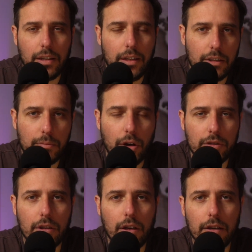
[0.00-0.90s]
in this
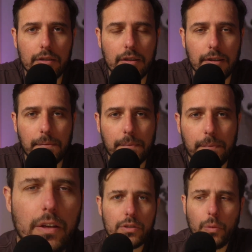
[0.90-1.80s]
masterclass.
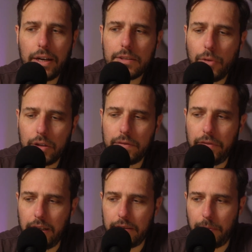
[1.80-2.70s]
So why does Mars and
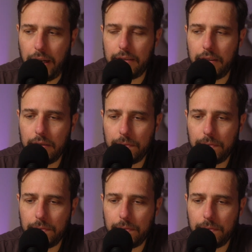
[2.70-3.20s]
Venus matter?